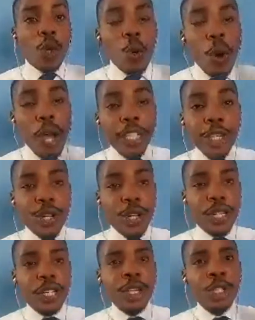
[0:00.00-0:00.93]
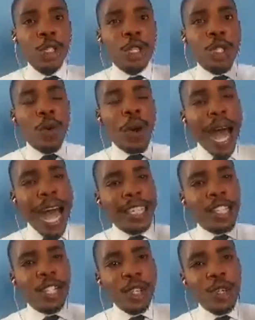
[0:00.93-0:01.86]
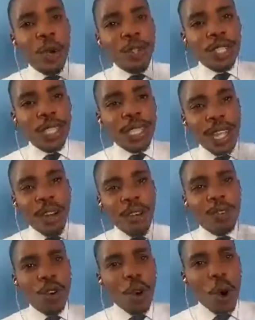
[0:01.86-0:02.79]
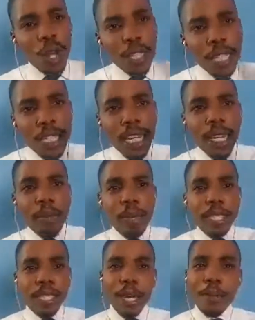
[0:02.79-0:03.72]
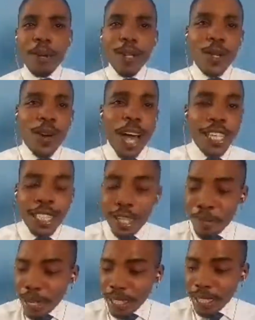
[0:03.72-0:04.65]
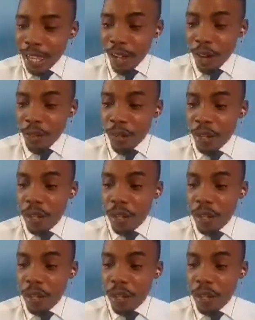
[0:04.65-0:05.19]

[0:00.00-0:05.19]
question you should ask yourself on a daily basis. I'm also asking myself,